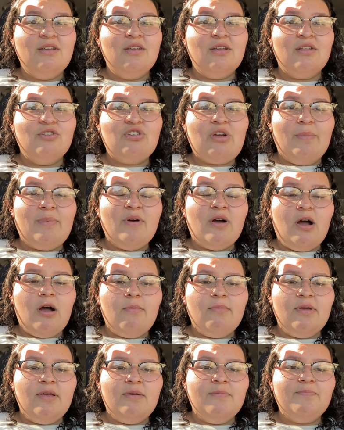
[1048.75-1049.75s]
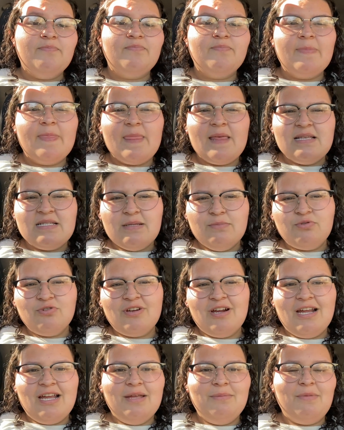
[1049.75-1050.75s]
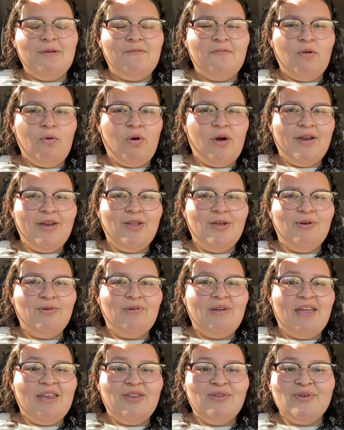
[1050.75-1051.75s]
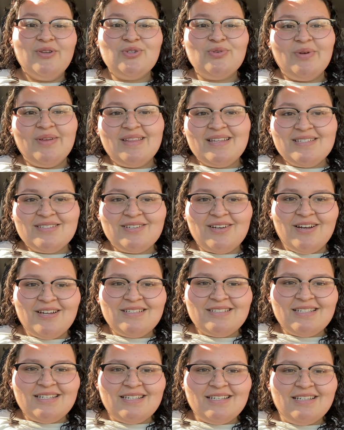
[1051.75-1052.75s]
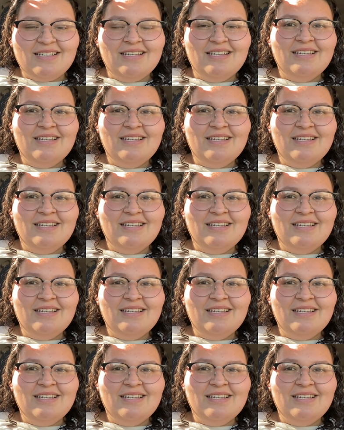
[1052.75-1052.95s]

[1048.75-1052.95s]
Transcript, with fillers: drop a comment, subscribe if you are new and you enjoy this content.